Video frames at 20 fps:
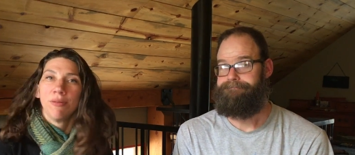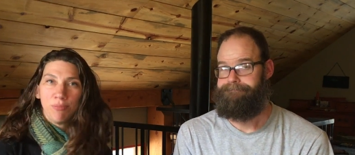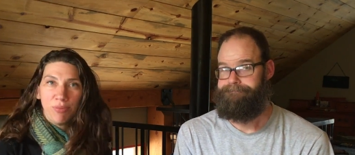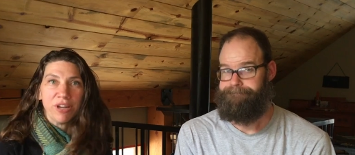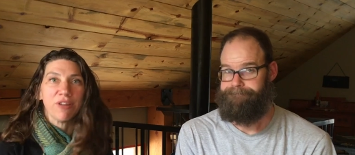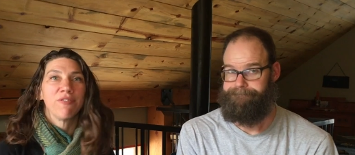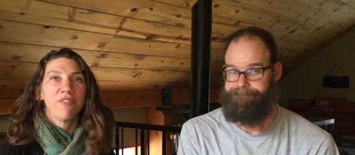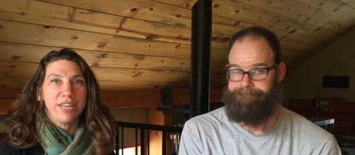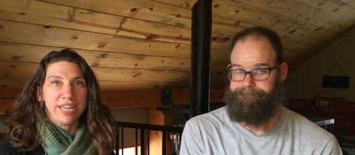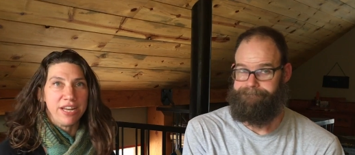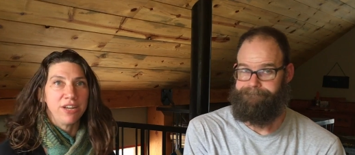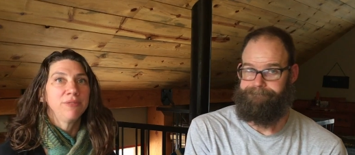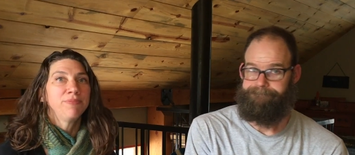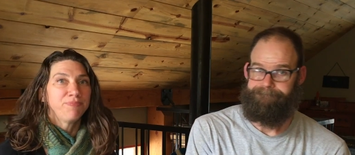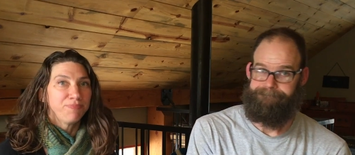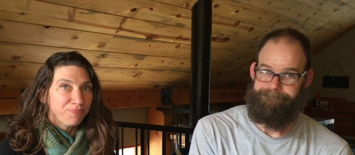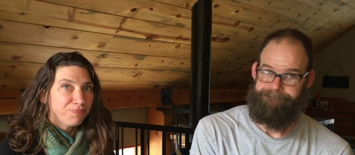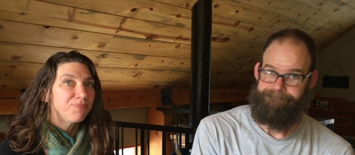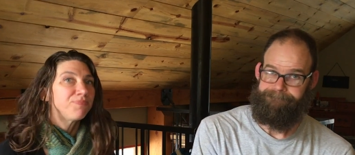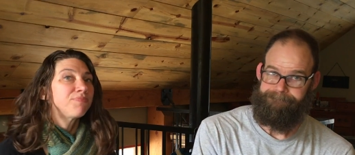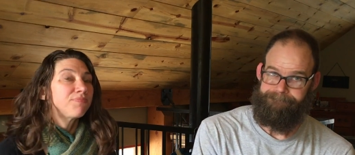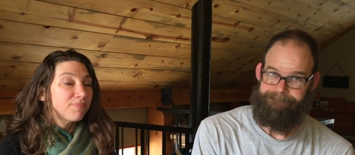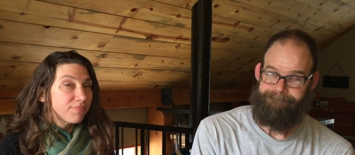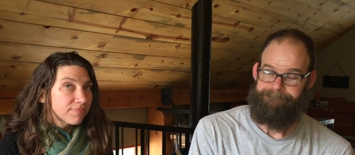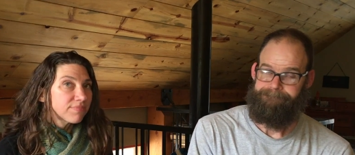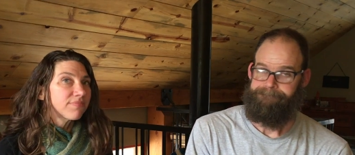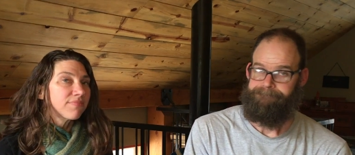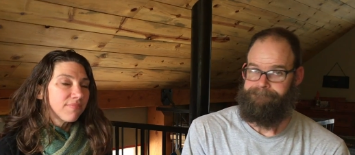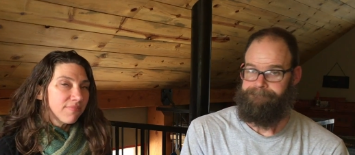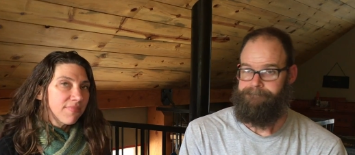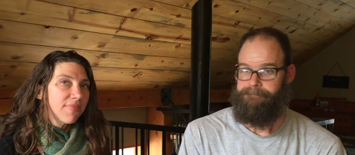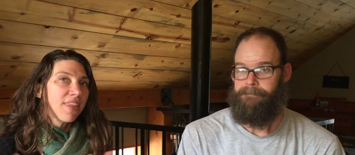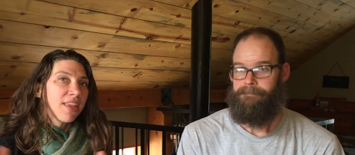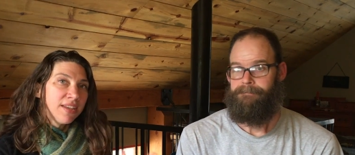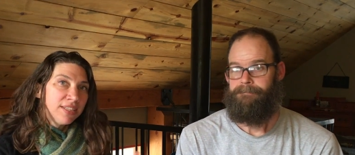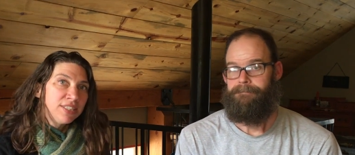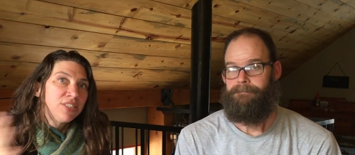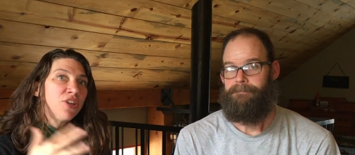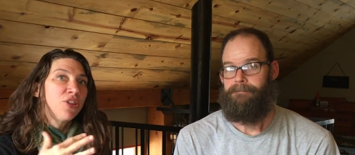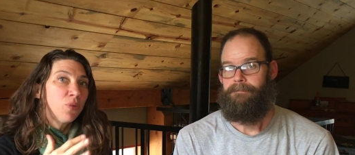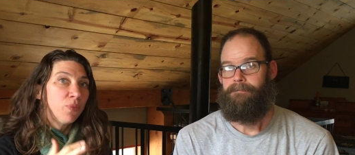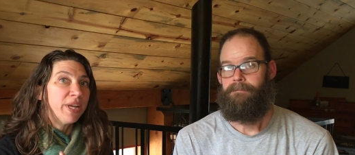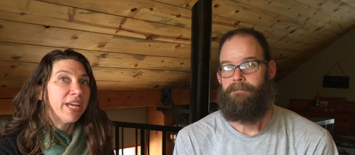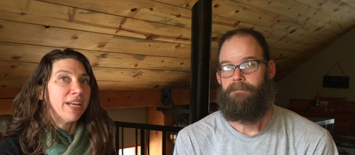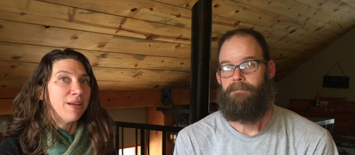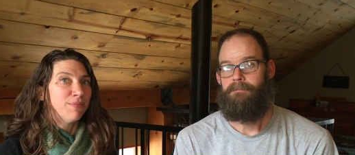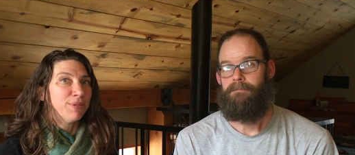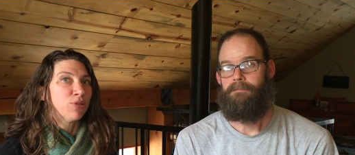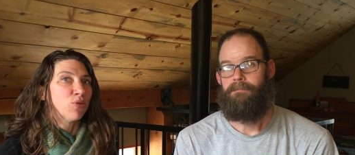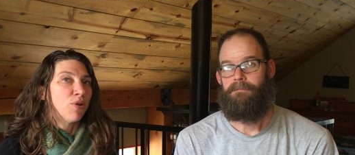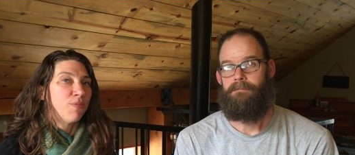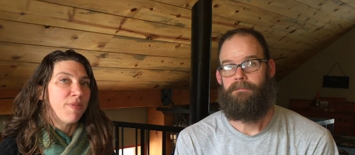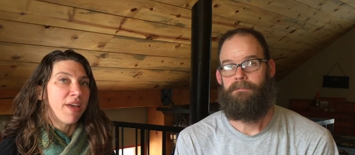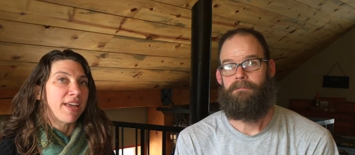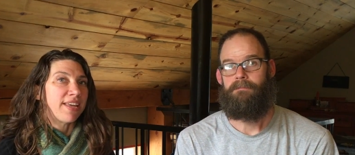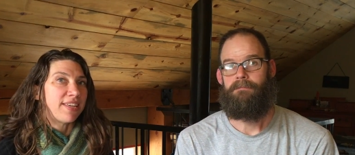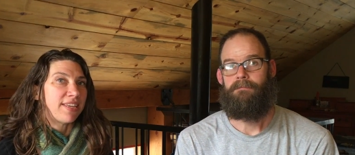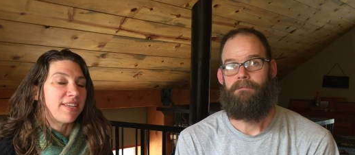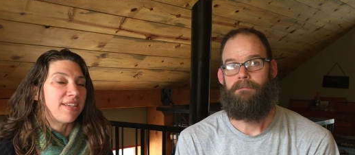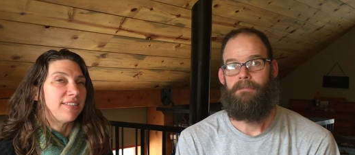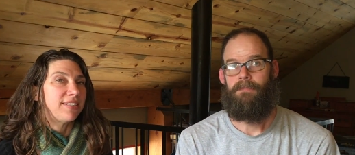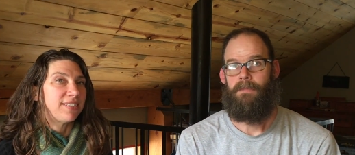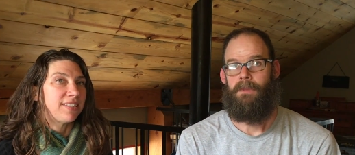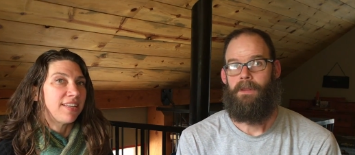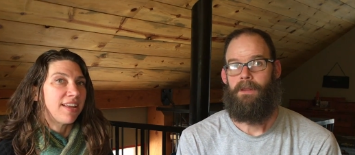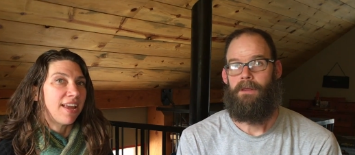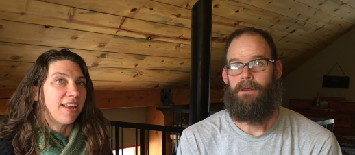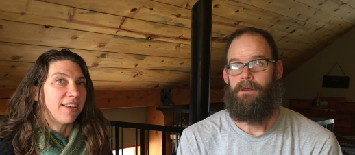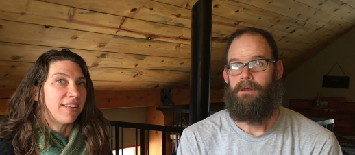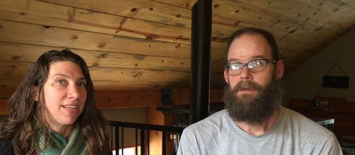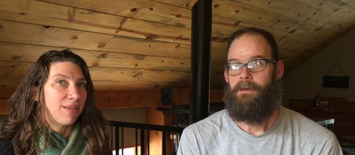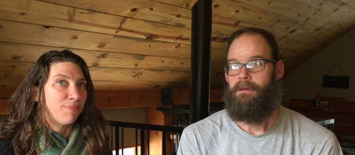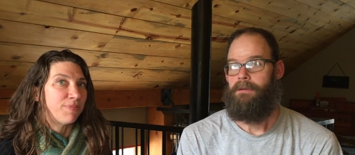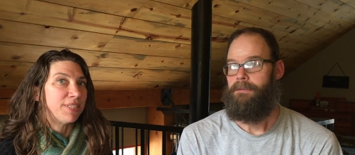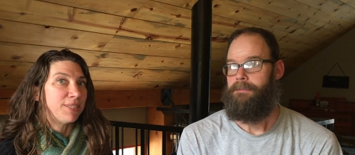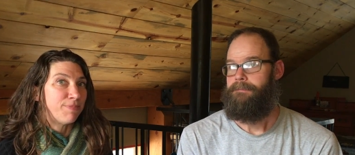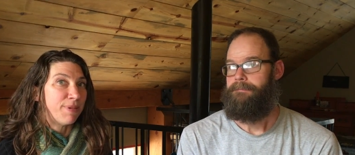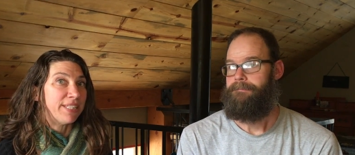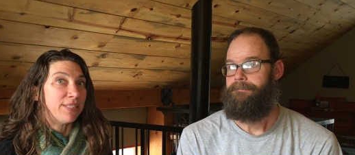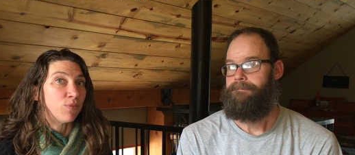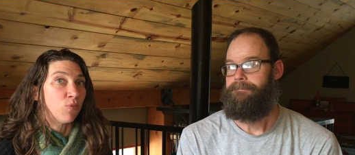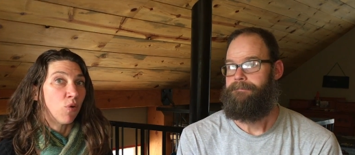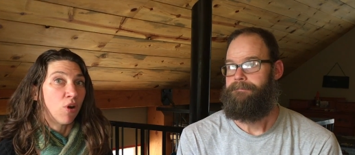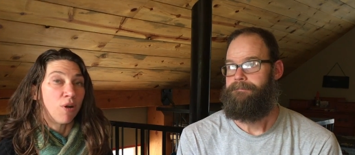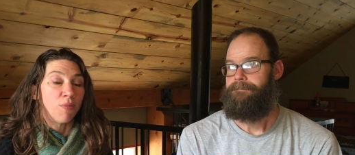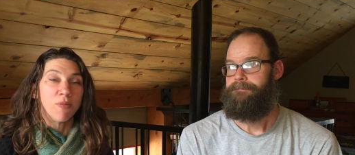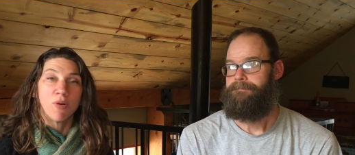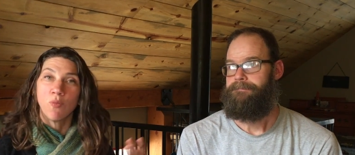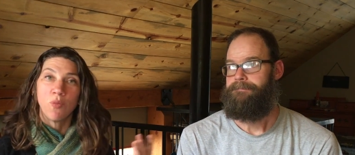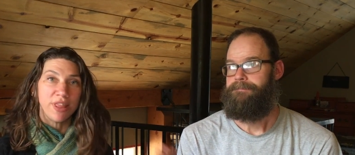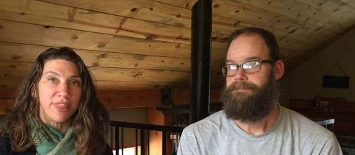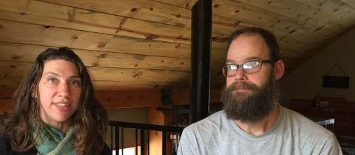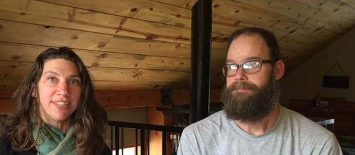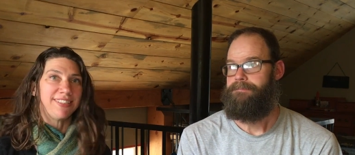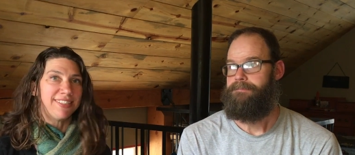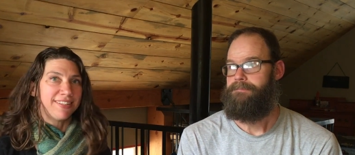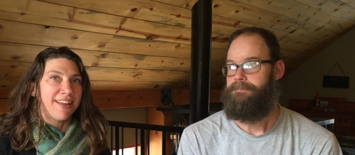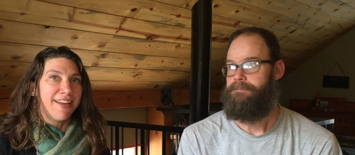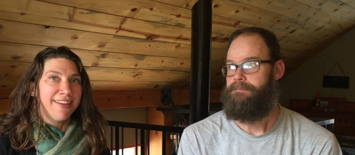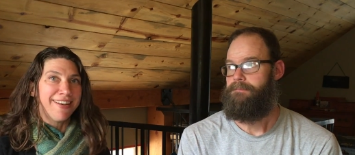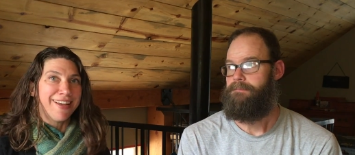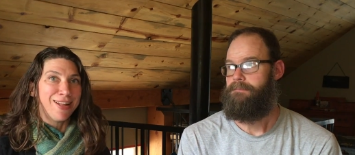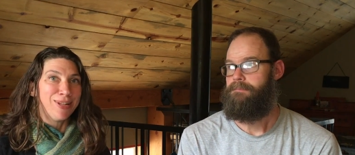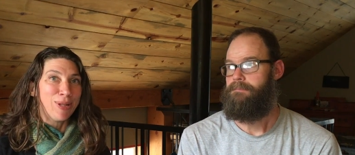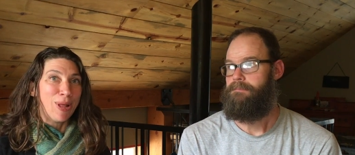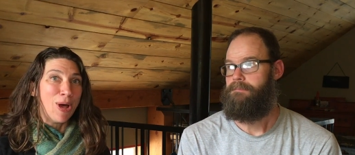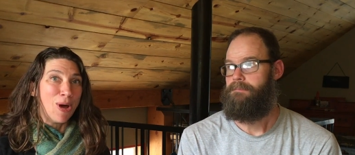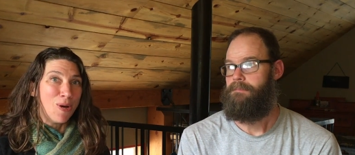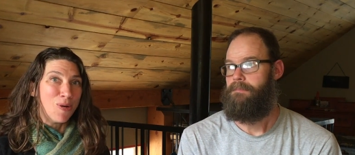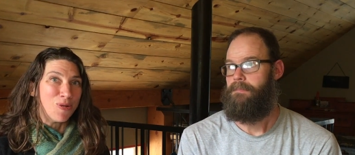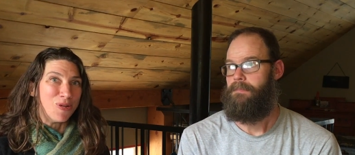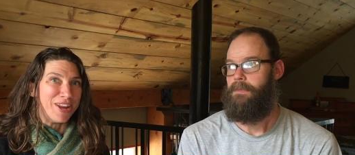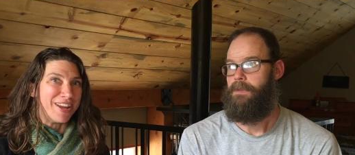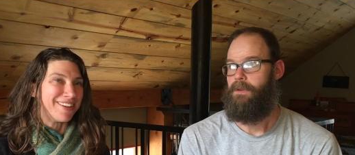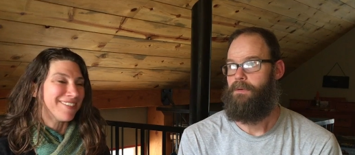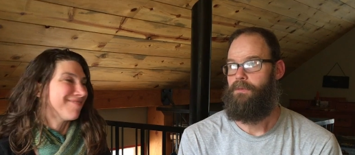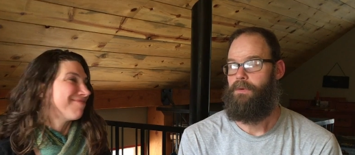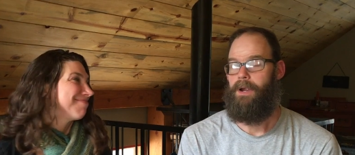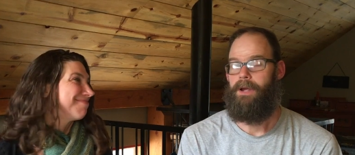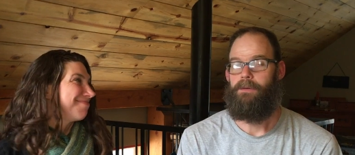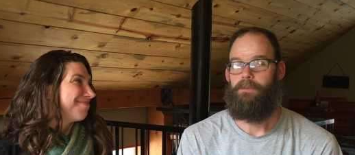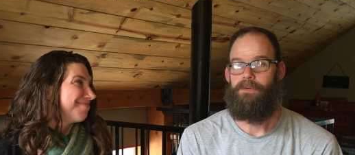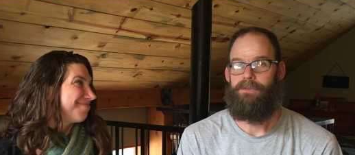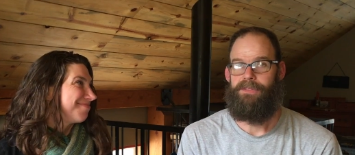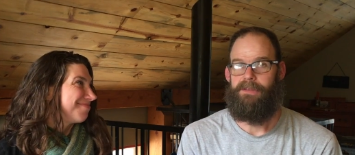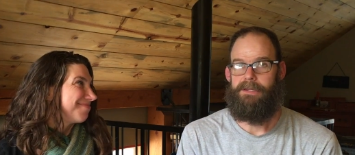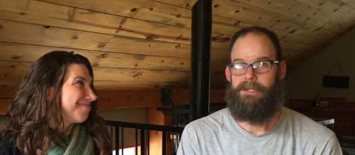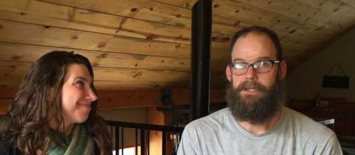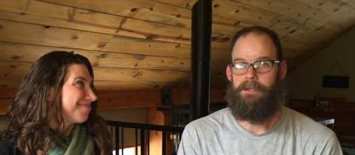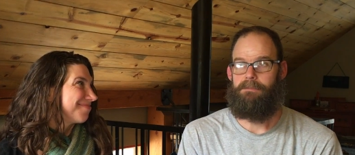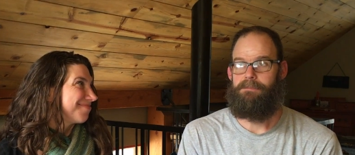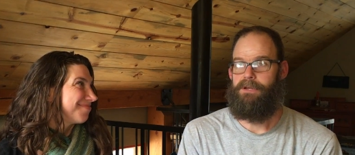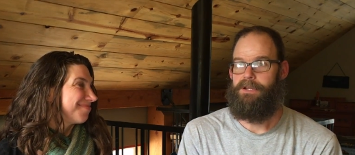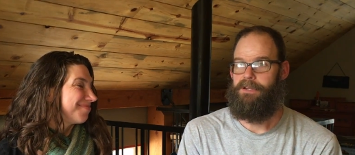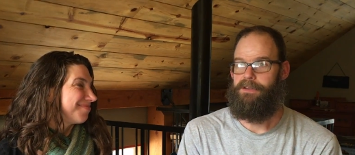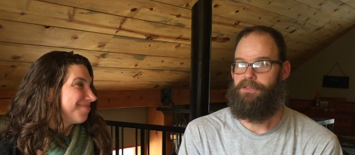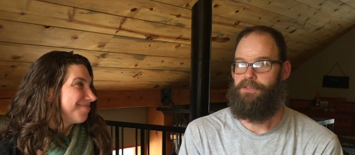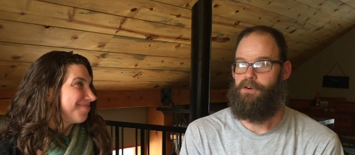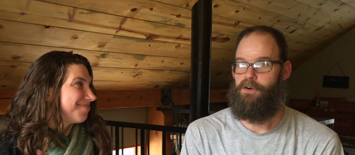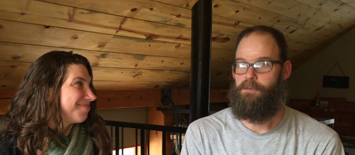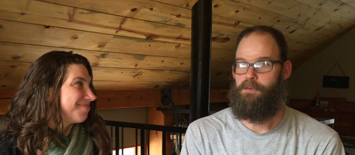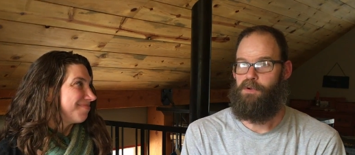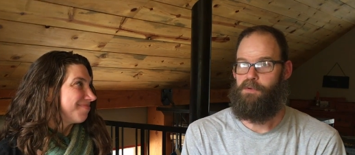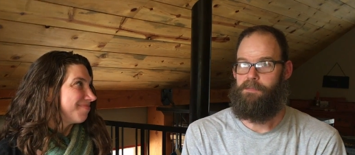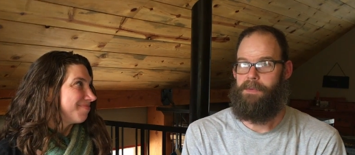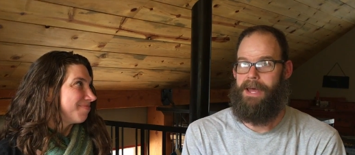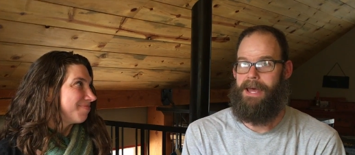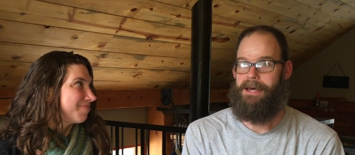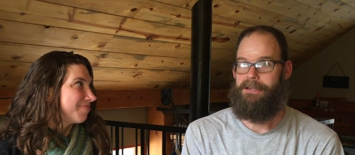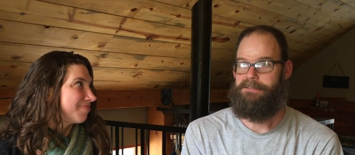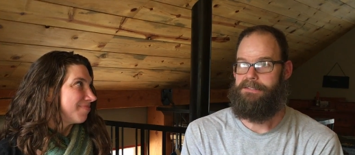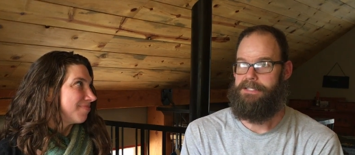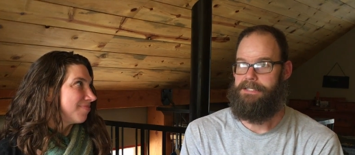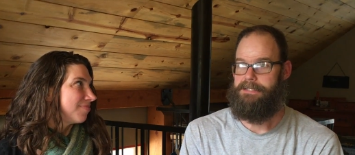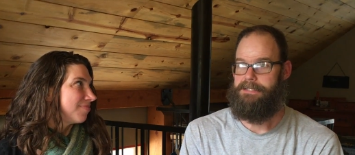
Speaker 1: Brick veneer. So that we can absorb that heat and keep the space warm with the sun alone.
Speaker 2: Right, with a little bit of thermal mass